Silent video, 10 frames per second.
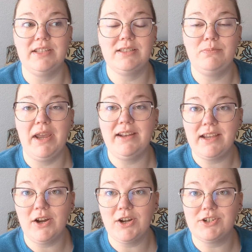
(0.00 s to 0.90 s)
this main
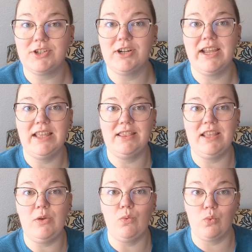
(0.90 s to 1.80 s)
character in
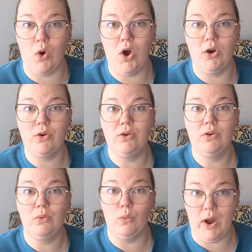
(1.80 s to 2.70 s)
the wrong
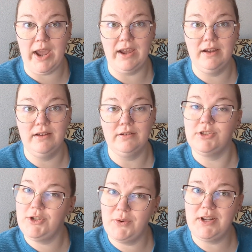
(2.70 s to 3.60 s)
way.
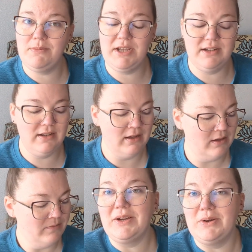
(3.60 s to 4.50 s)
Do you know what I mean?
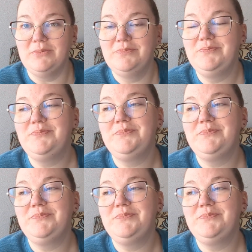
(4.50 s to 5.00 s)
So,